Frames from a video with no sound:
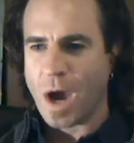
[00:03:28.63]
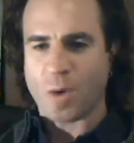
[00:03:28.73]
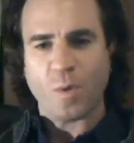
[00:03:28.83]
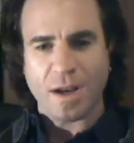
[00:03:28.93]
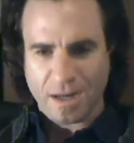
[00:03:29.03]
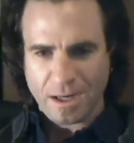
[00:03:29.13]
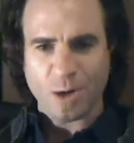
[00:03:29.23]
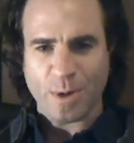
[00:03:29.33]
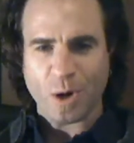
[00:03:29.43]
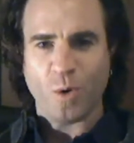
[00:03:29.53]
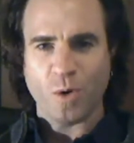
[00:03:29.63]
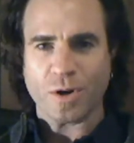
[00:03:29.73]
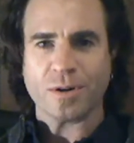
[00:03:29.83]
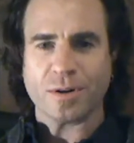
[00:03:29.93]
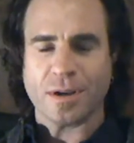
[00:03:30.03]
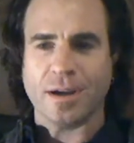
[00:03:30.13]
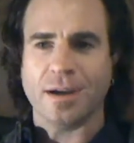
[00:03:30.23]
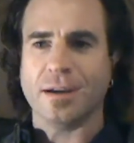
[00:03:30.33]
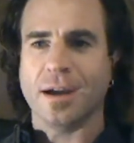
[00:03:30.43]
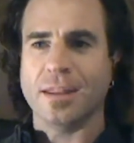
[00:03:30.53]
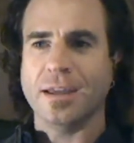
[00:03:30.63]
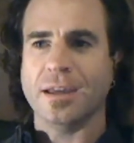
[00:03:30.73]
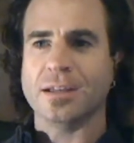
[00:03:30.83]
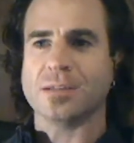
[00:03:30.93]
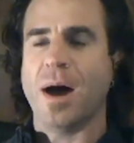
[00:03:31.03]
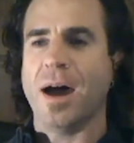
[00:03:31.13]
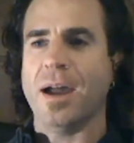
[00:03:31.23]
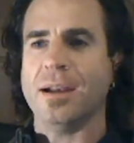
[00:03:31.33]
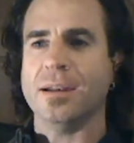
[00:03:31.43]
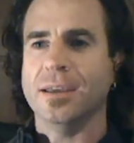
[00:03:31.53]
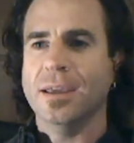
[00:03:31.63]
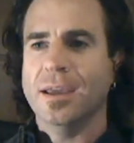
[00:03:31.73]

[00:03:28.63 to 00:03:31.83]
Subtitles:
wanted it a little bit older, I think, in his mind,